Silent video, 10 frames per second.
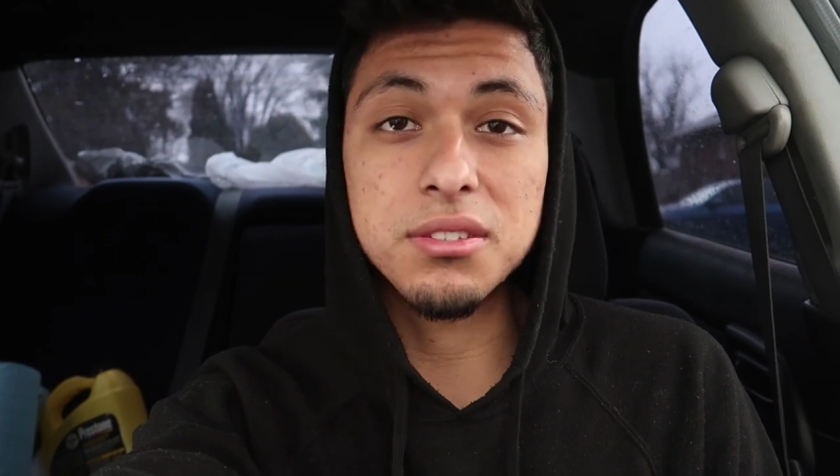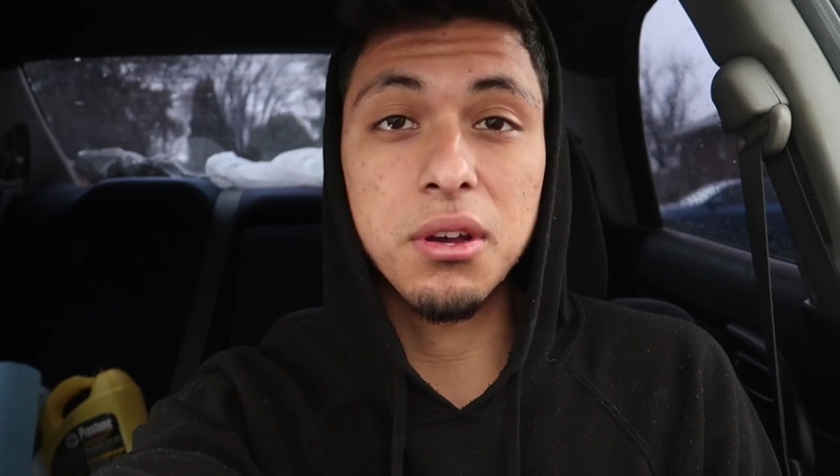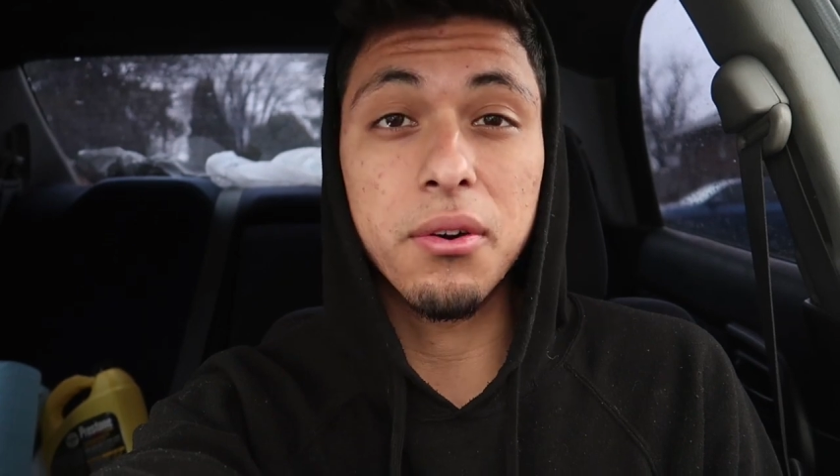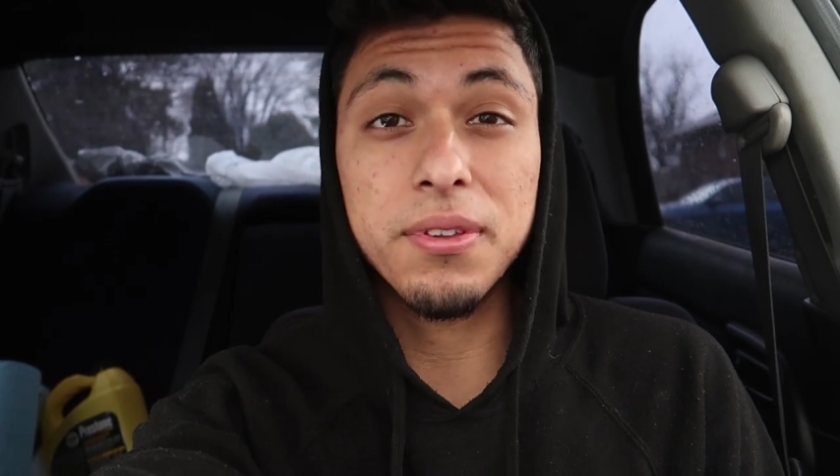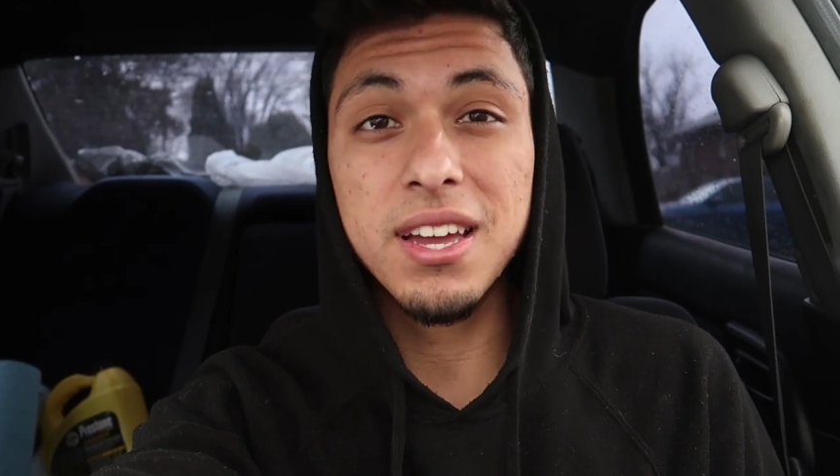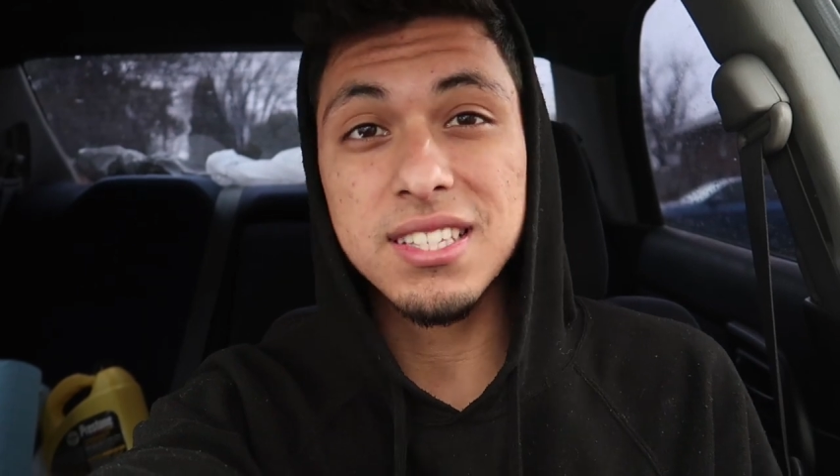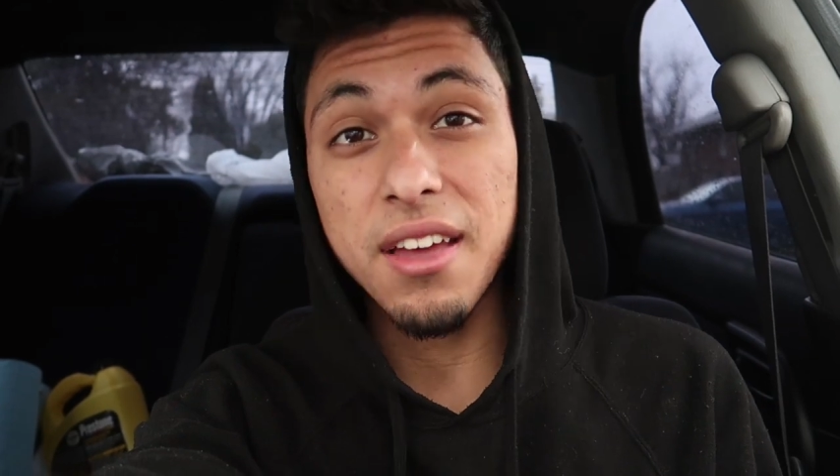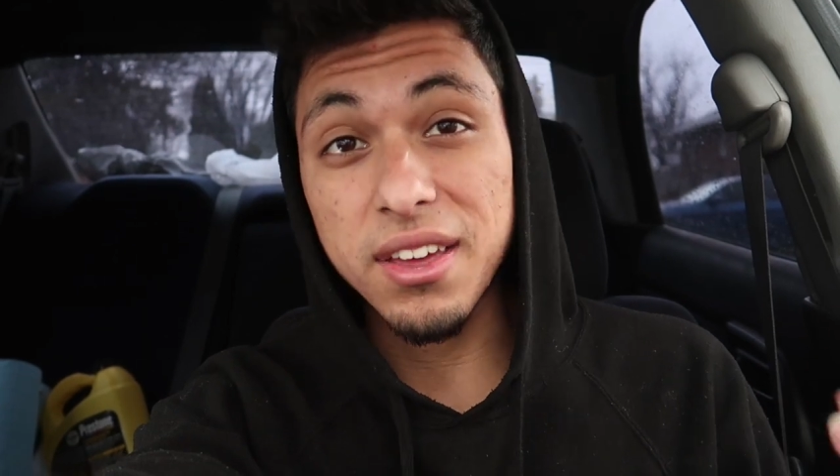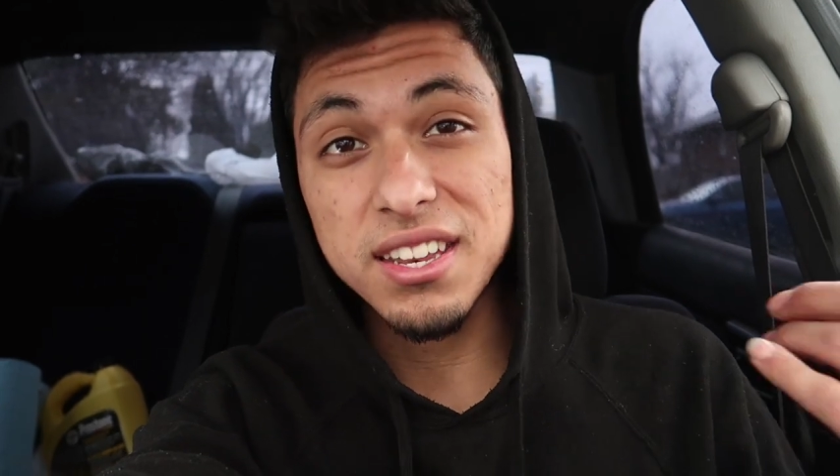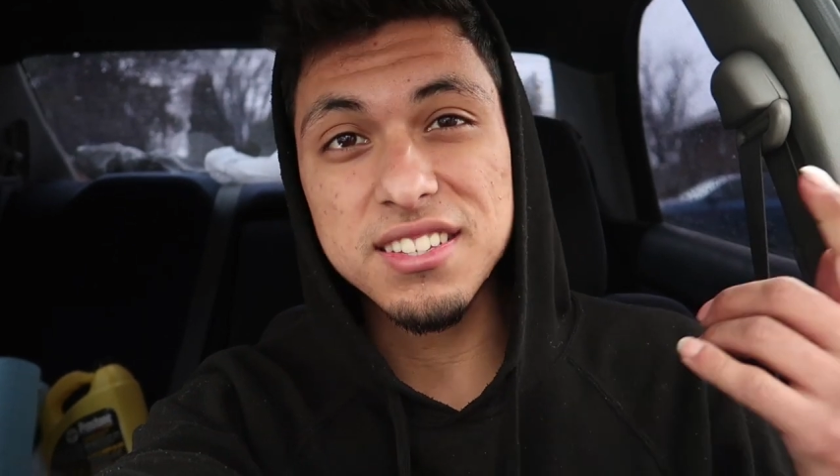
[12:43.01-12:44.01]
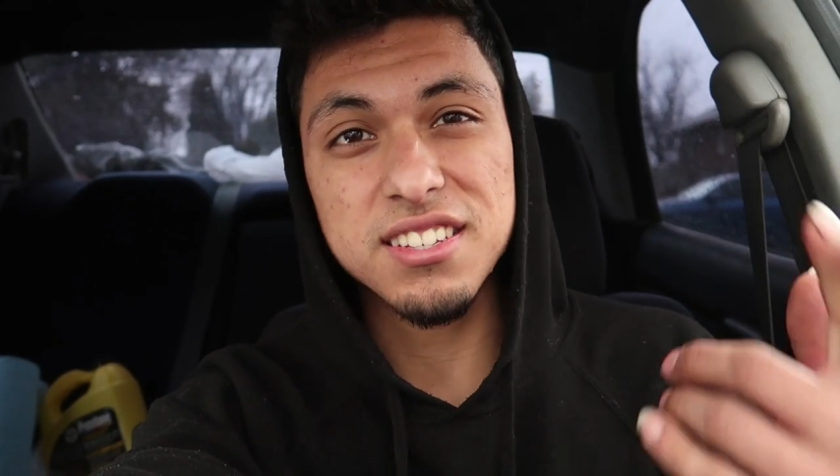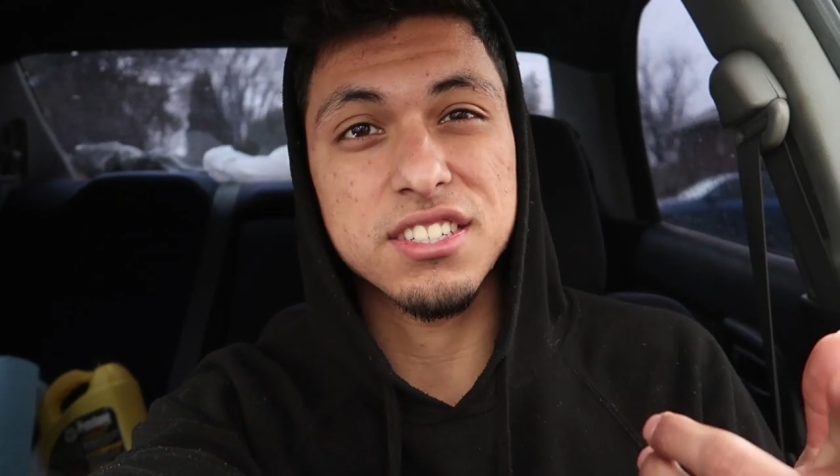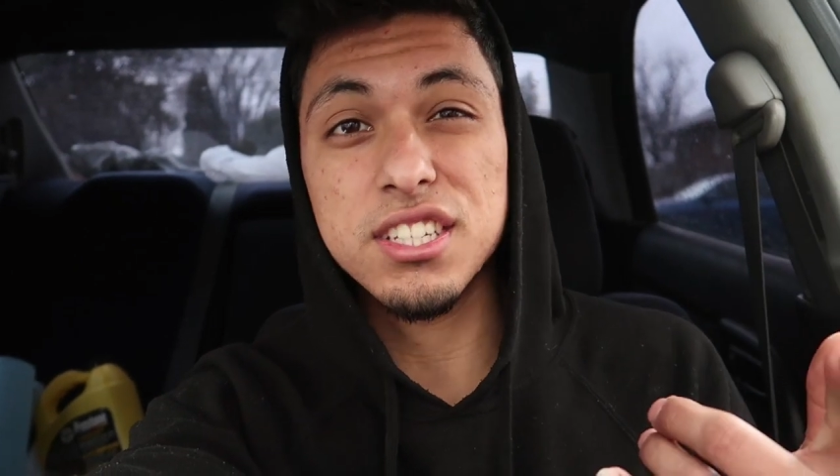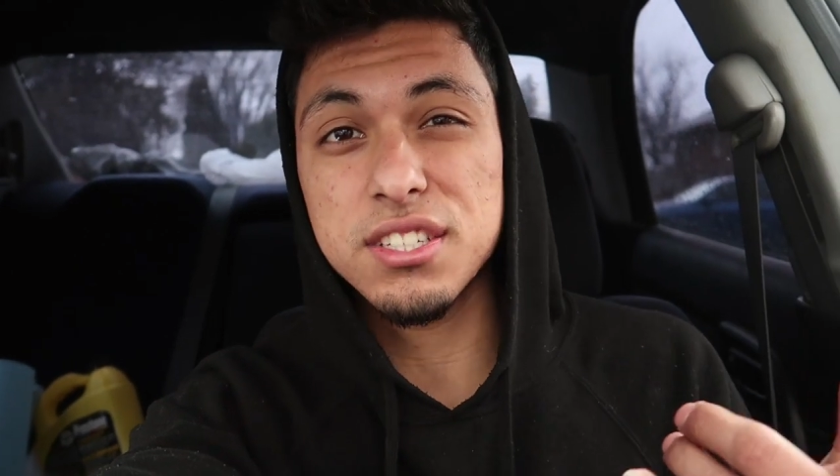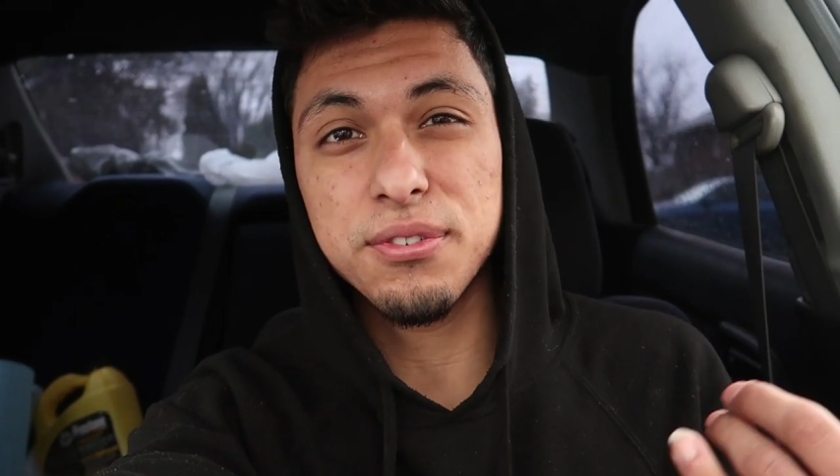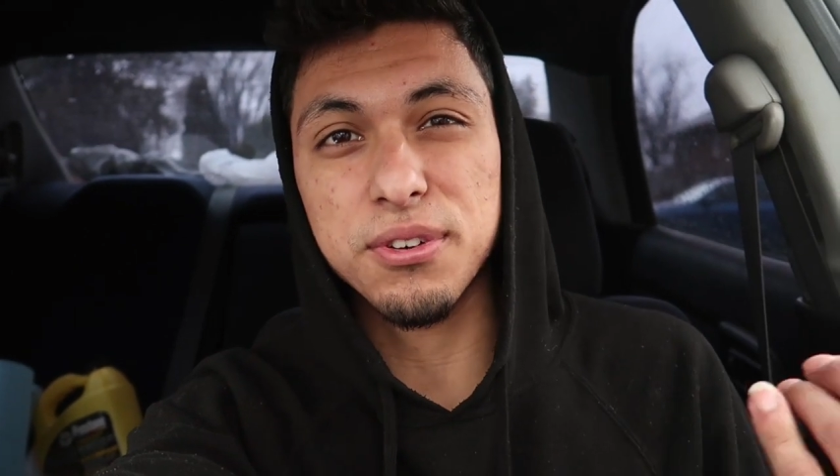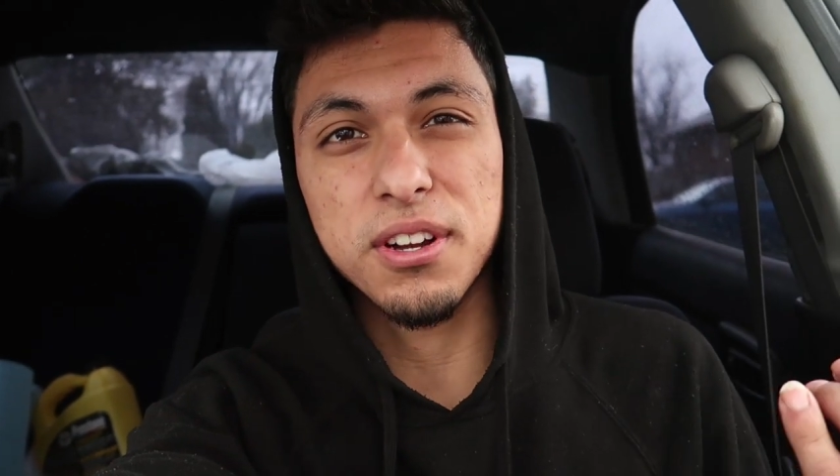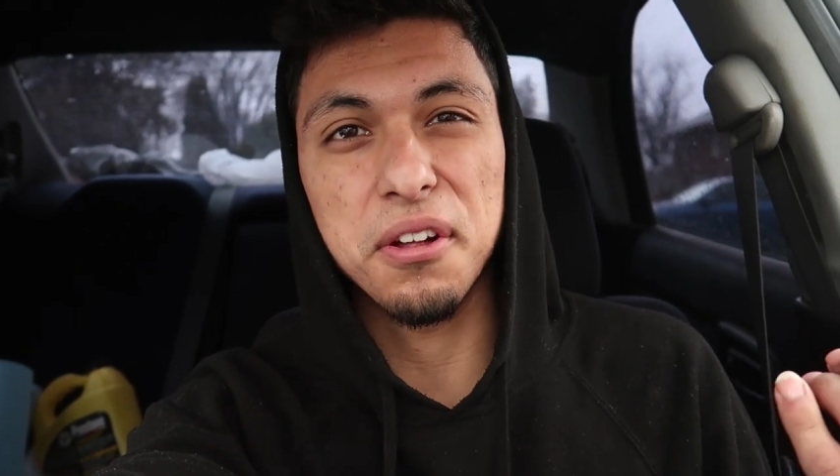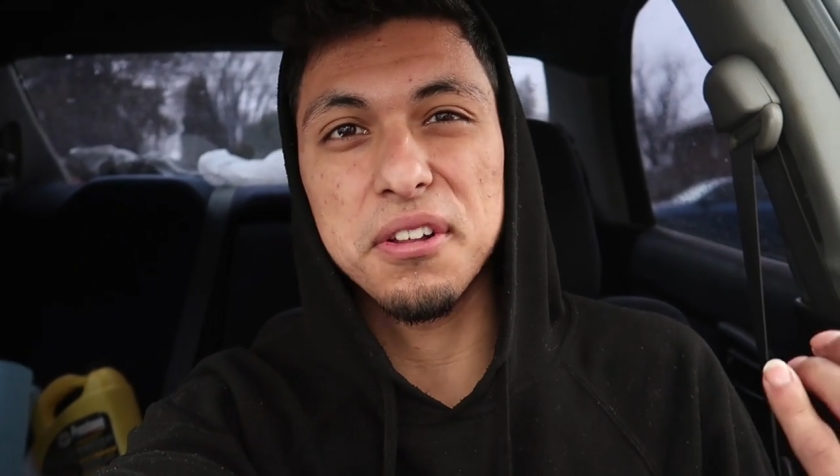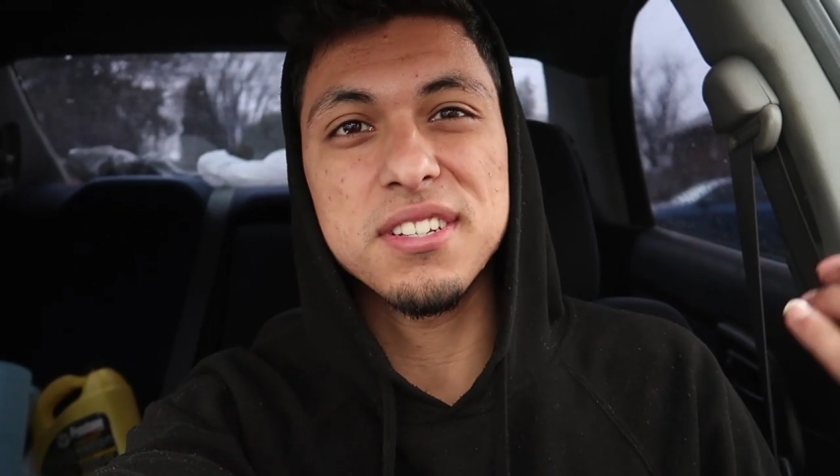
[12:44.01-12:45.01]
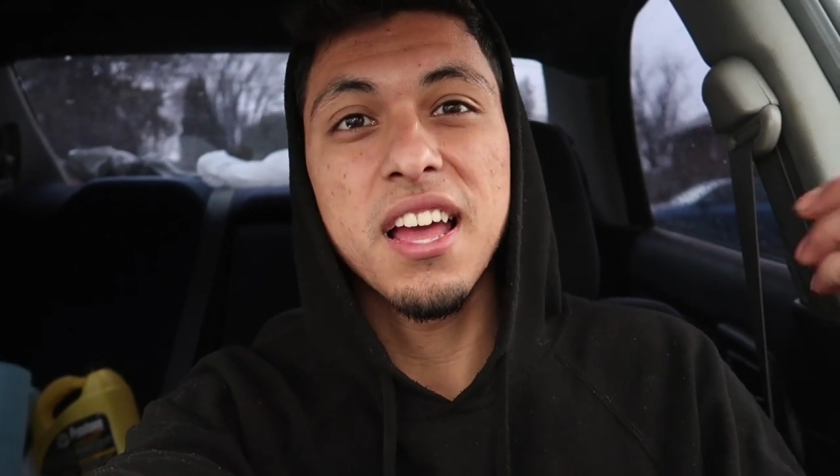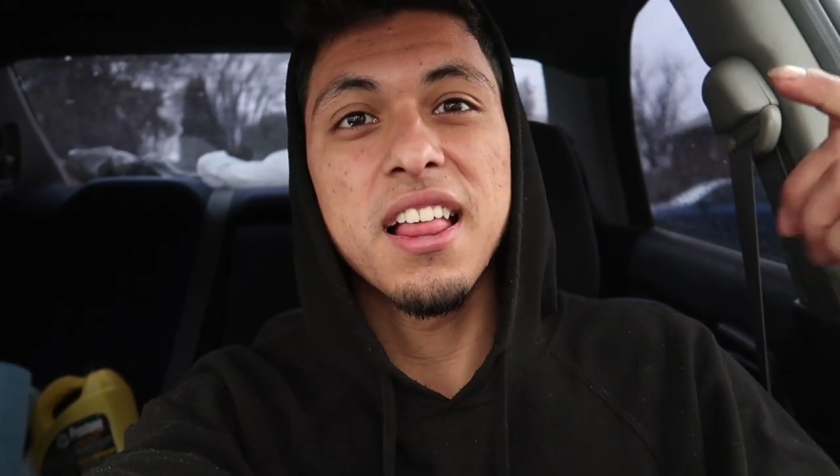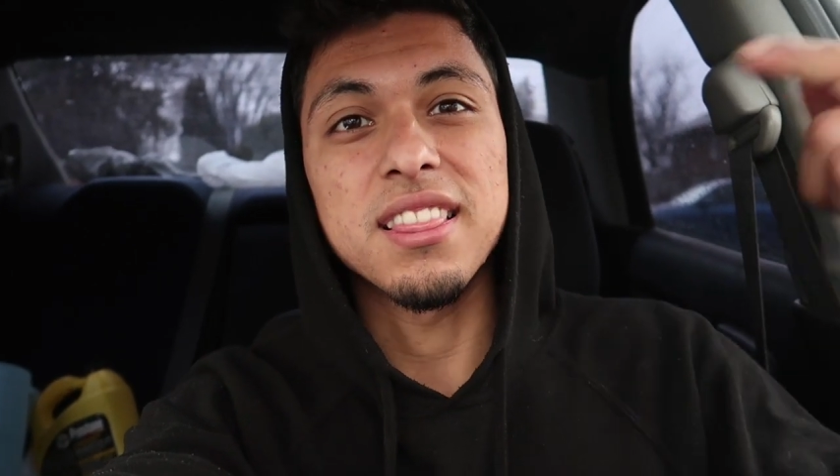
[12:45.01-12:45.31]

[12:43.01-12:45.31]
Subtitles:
So if you guys have any suggestions for colors,